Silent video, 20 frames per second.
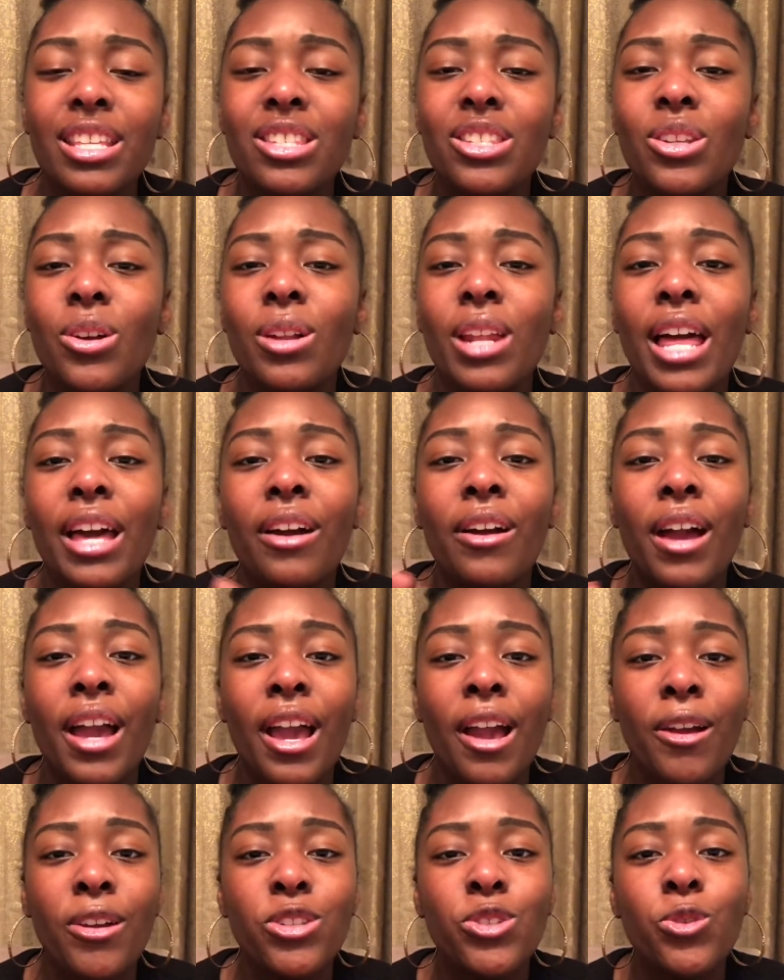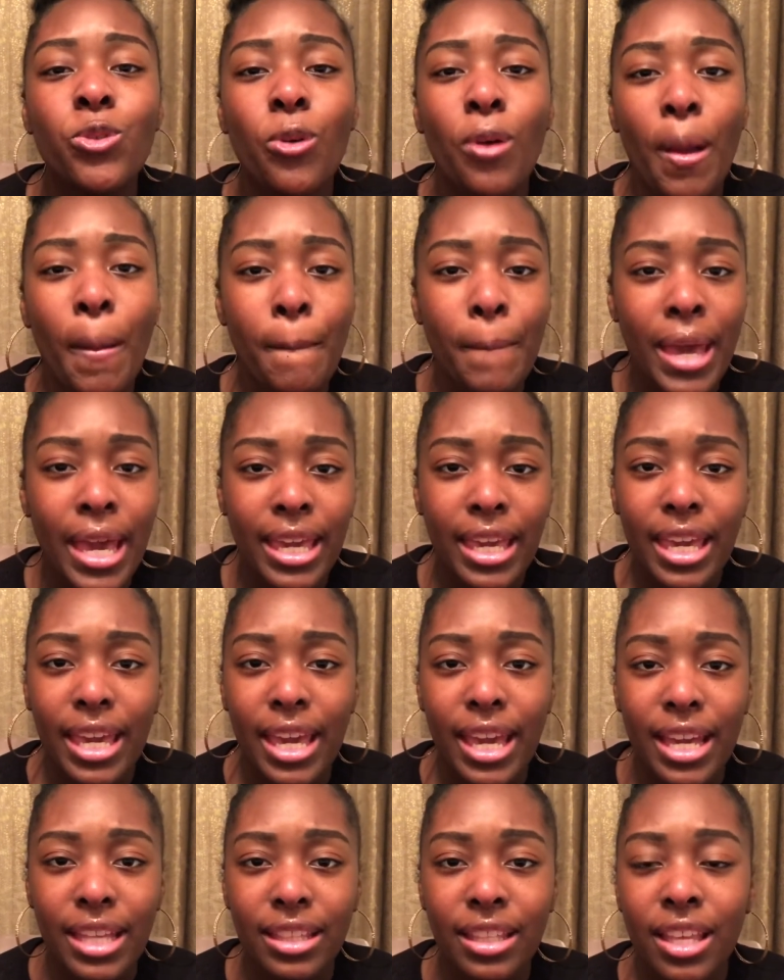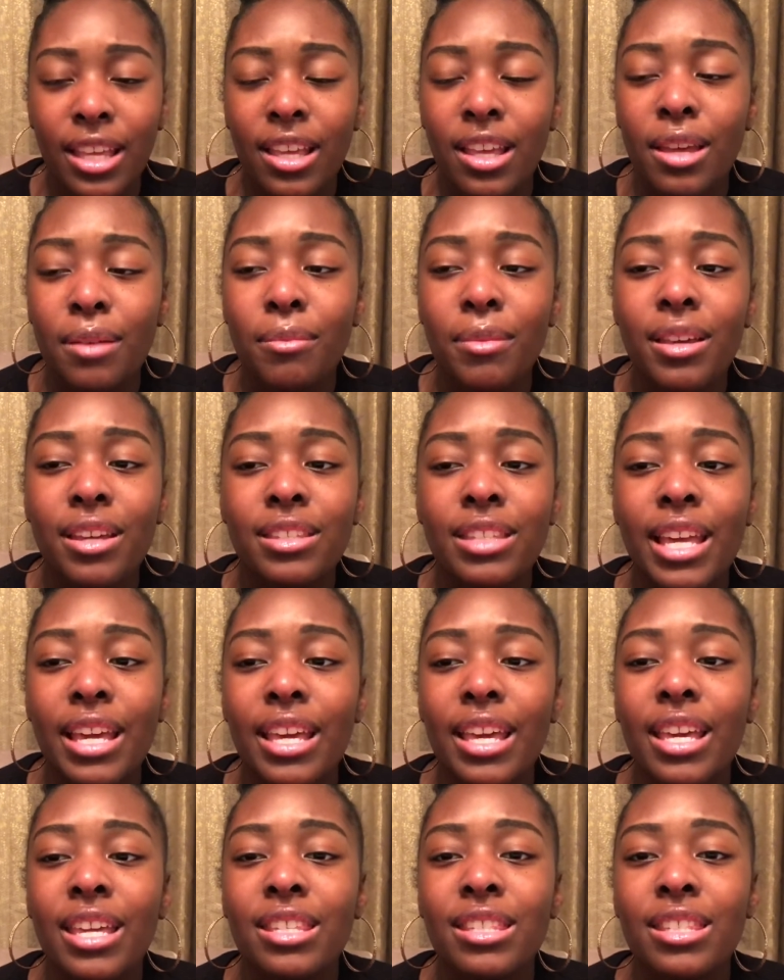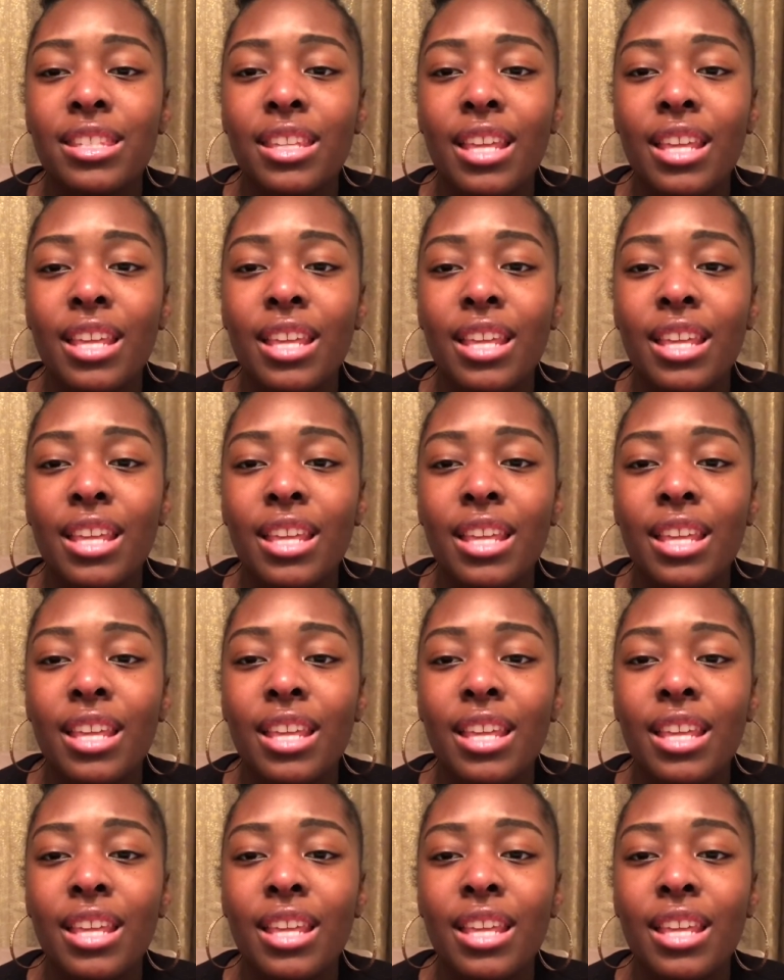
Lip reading: so like her hair is growing back in because I guess